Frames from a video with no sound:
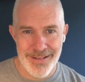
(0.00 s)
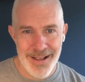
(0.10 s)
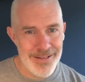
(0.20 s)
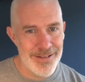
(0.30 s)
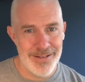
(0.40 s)

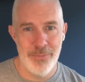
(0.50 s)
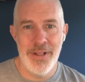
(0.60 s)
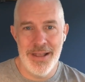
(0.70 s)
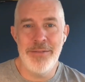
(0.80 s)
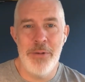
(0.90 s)
That's
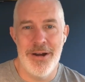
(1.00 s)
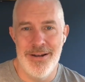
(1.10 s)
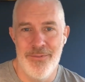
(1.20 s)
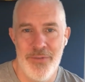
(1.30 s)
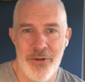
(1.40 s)
part of
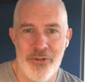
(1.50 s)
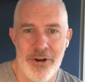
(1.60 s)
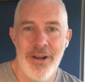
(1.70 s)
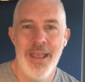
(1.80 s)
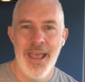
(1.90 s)
the future.